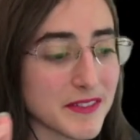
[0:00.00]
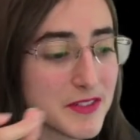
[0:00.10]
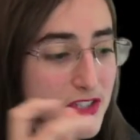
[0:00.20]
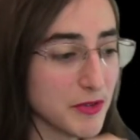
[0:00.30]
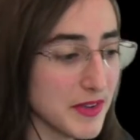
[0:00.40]

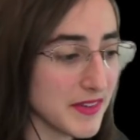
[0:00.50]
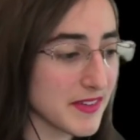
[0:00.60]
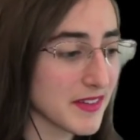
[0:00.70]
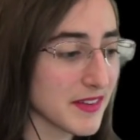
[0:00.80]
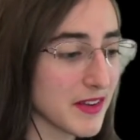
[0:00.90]

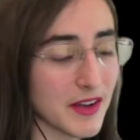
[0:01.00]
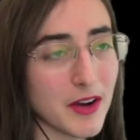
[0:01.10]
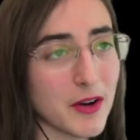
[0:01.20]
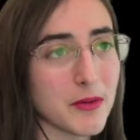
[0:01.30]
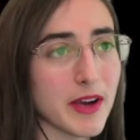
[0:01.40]
Geris?
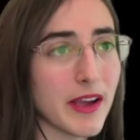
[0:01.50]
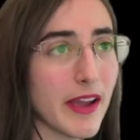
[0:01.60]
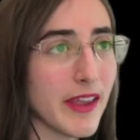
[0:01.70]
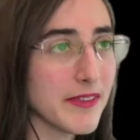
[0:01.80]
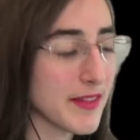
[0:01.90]
Oh,
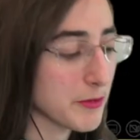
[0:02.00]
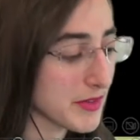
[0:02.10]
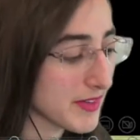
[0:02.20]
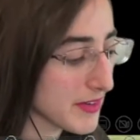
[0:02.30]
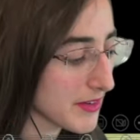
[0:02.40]
I guess there
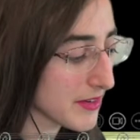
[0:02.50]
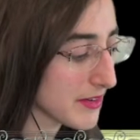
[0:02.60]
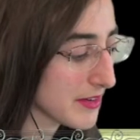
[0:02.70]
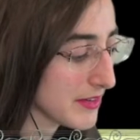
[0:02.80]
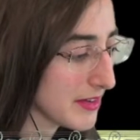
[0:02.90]
is
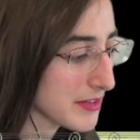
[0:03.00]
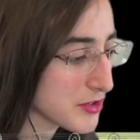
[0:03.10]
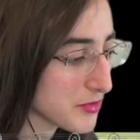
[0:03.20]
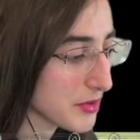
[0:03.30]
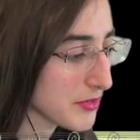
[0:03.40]
an
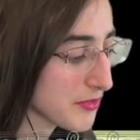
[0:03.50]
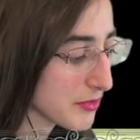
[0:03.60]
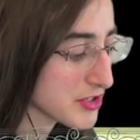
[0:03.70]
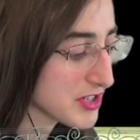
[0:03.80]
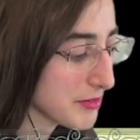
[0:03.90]
English word for
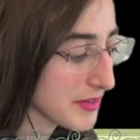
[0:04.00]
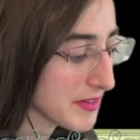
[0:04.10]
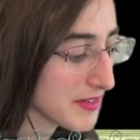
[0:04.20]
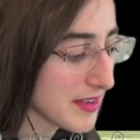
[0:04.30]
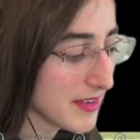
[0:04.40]

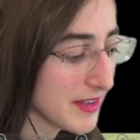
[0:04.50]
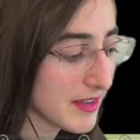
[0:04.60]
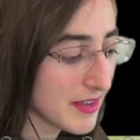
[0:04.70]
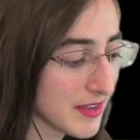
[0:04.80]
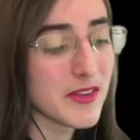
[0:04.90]
geris.
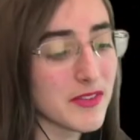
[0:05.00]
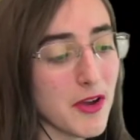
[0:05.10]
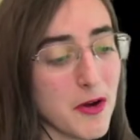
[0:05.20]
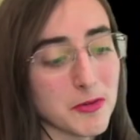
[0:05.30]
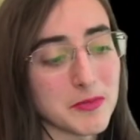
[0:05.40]

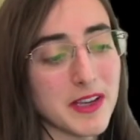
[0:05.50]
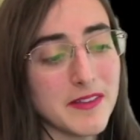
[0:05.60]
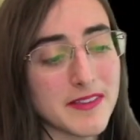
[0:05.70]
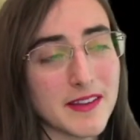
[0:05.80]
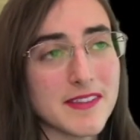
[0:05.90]
So,
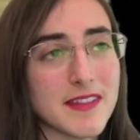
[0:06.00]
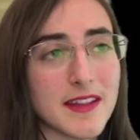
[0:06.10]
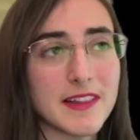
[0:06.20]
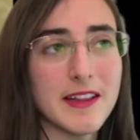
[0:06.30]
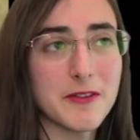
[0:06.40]
insects
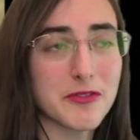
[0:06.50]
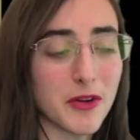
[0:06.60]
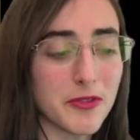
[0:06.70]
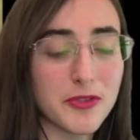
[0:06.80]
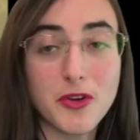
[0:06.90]
that live
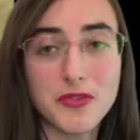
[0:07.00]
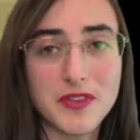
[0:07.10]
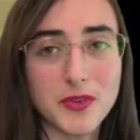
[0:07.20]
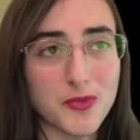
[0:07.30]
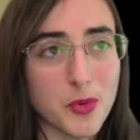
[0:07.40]
on the
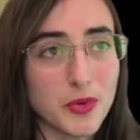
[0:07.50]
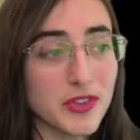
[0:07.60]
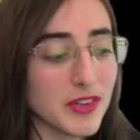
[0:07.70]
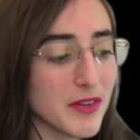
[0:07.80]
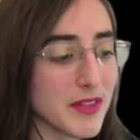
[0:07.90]
surface of
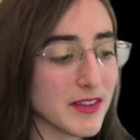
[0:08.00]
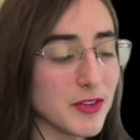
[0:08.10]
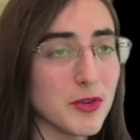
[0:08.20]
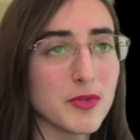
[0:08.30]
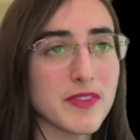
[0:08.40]
water, that
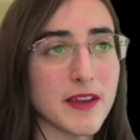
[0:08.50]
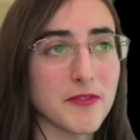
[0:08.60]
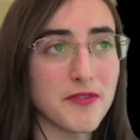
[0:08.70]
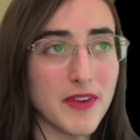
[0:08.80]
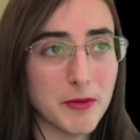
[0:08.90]
use their
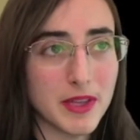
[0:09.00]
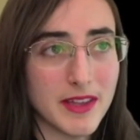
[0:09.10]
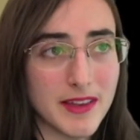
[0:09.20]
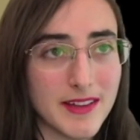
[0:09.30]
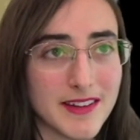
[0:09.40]

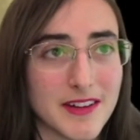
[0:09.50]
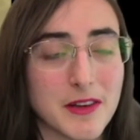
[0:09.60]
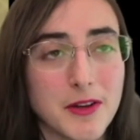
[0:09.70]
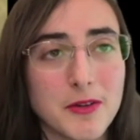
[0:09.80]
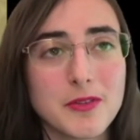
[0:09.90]
very
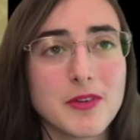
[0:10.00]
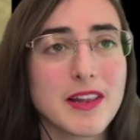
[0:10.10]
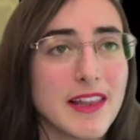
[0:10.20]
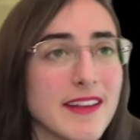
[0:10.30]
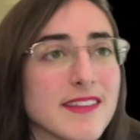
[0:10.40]
long
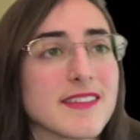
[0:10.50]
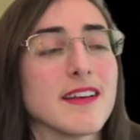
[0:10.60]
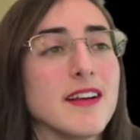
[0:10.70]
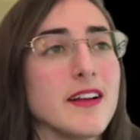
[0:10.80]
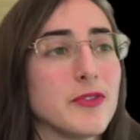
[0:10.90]
legs
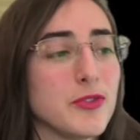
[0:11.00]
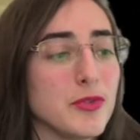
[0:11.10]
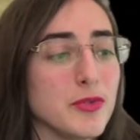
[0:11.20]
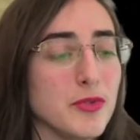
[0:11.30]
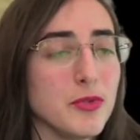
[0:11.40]

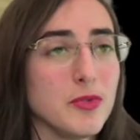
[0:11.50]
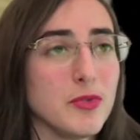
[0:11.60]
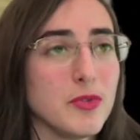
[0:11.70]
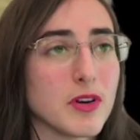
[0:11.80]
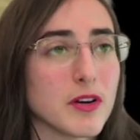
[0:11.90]

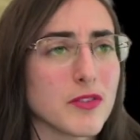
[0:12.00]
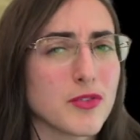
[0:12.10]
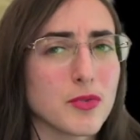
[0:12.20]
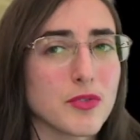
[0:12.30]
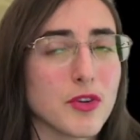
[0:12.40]
to
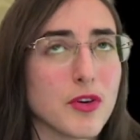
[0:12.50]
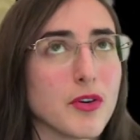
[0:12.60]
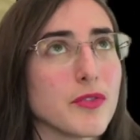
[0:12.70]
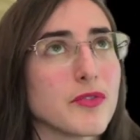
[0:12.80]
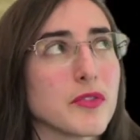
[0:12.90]
sort
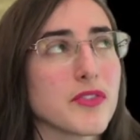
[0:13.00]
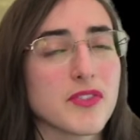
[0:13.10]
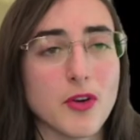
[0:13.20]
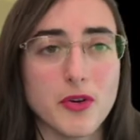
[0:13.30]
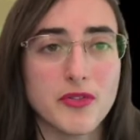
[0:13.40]
of
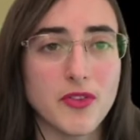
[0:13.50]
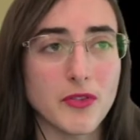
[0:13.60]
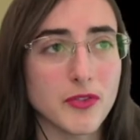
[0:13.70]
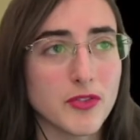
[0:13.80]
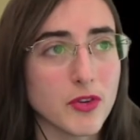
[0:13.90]
surf
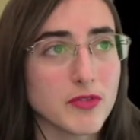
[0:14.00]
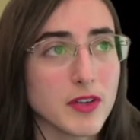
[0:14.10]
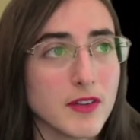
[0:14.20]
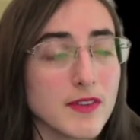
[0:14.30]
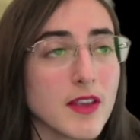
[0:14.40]
on the
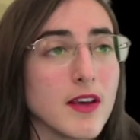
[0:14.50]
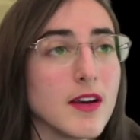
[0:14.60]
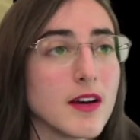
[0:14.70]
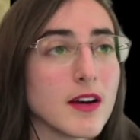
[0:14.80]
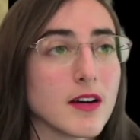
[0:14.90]
surface,
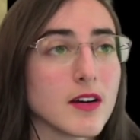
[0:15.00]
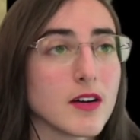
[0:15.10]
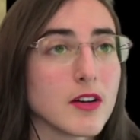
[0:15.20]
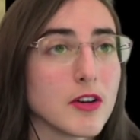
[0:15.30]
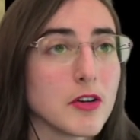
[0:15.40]

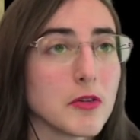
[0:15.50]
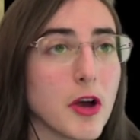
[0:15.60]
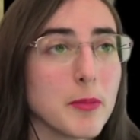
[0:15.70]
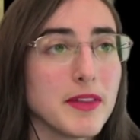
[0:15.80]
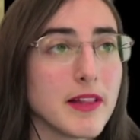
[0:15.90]

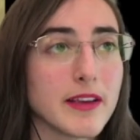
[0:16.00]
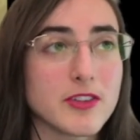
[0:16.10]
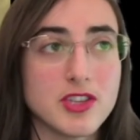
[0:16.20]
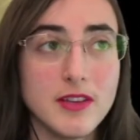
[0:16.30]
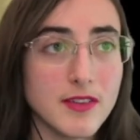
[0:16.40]
a bit like
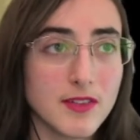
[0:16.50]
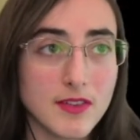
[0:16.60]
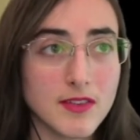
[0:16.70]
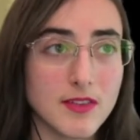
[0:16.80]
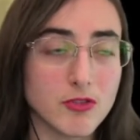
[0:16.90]

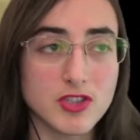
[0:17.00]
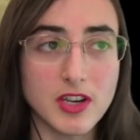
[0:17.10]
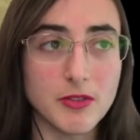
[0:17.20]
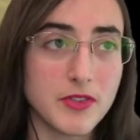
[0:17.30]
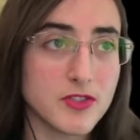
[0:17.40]
Jesus. So,
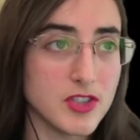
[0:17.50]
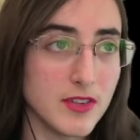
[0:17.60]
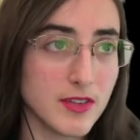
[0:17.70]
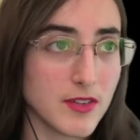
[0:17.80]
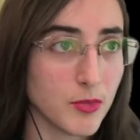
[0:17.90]

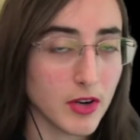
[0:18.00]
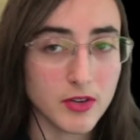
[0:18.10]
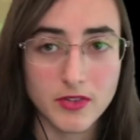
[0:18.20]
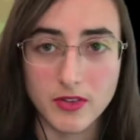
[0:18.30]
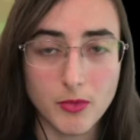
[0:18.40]
Jesus,
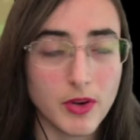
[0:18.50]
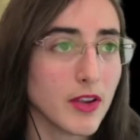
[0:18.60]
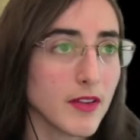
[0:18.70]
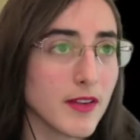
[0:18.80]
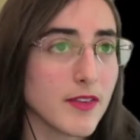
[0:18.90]
we're
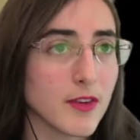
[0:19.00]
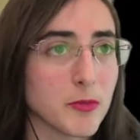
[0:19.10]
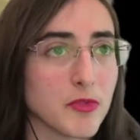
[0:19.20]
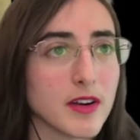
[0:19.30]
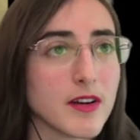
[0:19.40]
getting
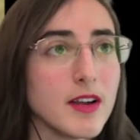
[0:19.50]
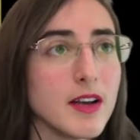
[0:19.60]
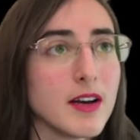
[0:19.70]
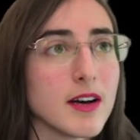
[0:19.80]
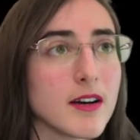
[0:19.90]
somewhere.
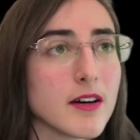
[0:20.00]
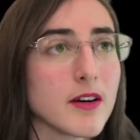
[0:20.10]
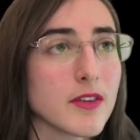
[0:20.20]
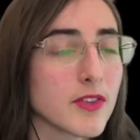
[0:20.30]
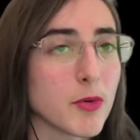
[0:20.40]

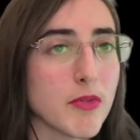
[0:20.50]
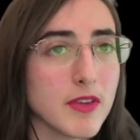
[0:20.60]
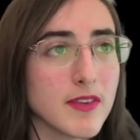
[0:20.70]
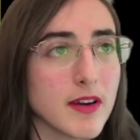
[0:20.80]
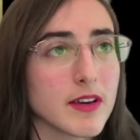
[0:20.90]
So
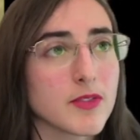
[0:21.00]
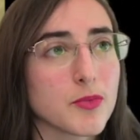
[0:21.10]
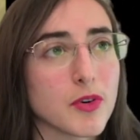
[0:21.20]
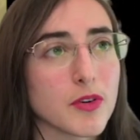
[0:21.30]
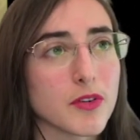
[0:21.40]
these guys
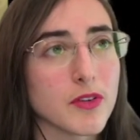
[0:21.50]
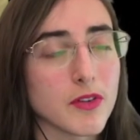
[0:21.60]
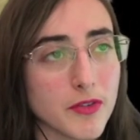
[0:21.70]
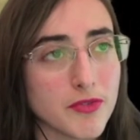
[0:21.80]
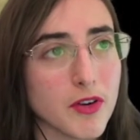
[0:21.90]
were
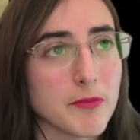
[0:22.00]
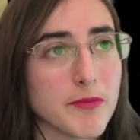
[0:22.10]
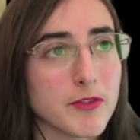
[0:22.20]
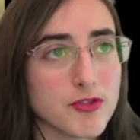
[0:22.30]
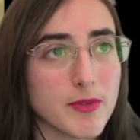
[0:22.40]
from
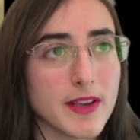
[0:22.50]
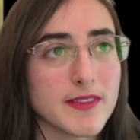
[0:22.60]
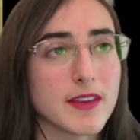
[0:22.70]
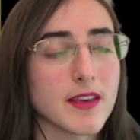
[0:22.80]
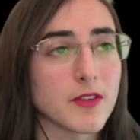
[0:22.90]
the
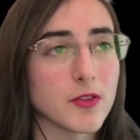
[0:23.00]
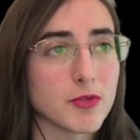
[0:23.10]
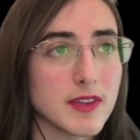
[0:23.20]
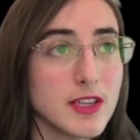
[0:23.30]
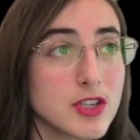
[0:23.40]
Jurassic and the
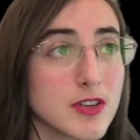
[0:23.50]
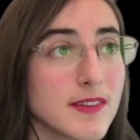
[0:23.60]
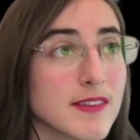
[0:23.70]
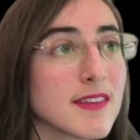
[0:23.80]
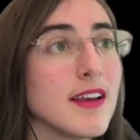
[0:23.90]

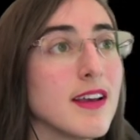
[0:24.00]
Cretaceous.